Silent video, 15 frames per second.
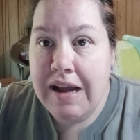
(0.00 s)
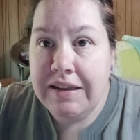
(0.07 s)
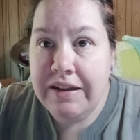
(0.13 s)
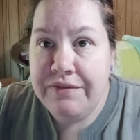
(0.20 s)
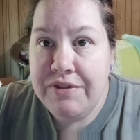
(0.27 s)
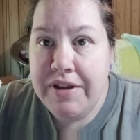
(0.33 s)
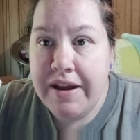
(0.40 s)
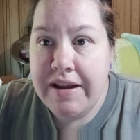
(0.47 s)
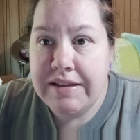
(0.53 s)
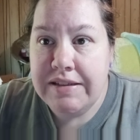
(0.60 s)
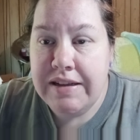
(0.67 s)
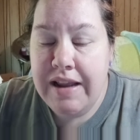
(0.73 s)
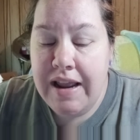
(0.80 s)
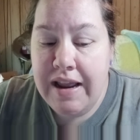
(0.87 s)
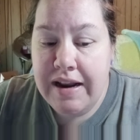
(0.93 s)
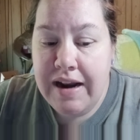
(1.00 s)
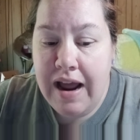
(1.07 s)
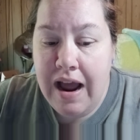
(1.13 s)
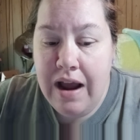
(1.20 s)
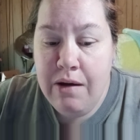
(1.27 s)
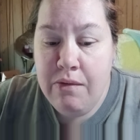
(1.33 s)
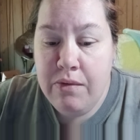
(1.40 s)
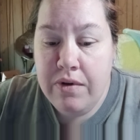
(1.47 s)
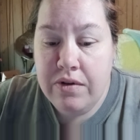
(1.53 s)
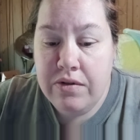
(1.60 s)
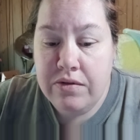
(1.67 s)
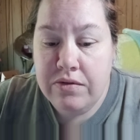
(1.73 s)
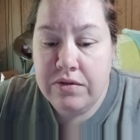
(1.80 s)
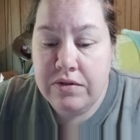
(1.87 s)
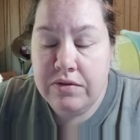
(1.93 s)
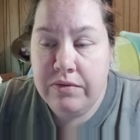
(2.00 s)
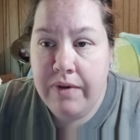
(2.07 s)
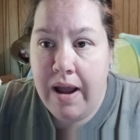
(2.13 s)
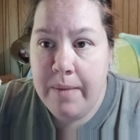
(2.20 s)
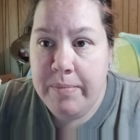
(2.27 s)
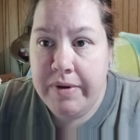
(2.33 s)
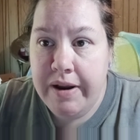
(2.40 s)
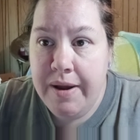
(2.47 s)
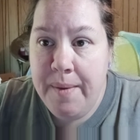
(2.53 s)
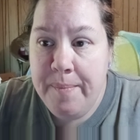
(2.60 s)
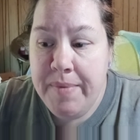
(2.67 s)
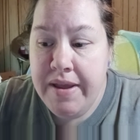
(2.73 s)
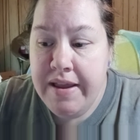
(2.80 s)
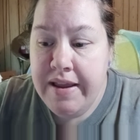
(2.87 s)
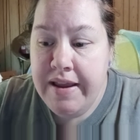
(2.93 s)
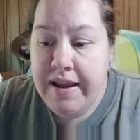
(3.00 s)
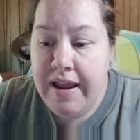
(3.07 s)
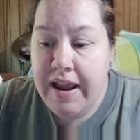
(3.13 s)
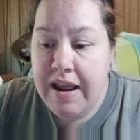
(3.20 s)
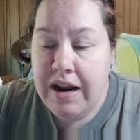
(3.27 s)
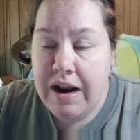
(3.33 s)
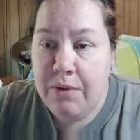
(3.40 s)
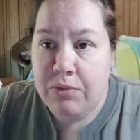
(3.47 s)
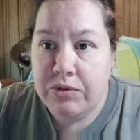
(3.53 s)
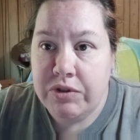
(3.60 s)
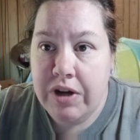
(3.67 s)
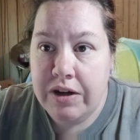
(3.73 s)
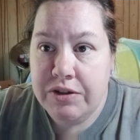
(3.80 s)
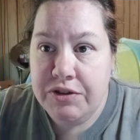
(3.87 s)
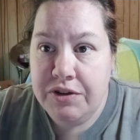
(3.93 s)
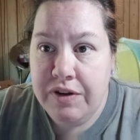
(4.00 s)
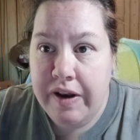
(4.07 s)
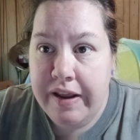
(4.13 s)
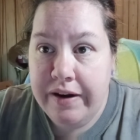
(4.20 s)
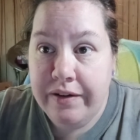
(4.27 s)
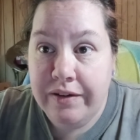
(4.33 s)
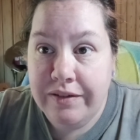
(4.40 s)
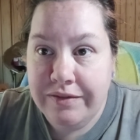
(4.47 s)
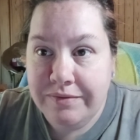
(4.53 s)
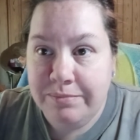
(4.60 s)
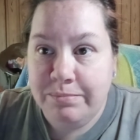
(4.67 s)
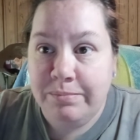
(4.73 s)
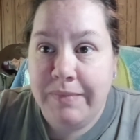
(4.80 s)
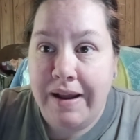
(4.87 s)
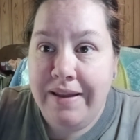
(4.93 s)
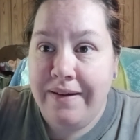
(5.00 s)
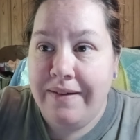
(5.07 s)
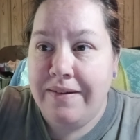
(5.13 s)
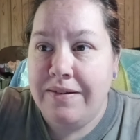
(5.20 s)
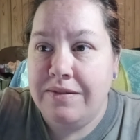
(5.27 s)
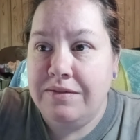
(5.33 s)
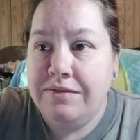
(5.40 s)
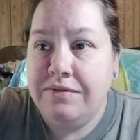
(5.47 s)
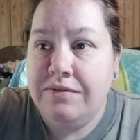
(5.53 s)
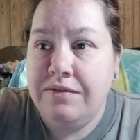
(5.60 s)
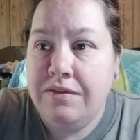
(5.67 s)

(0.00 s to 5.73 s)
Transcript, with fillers: I love you guys, and I will wrap it up, and I will talk to you later. Bye, y'all.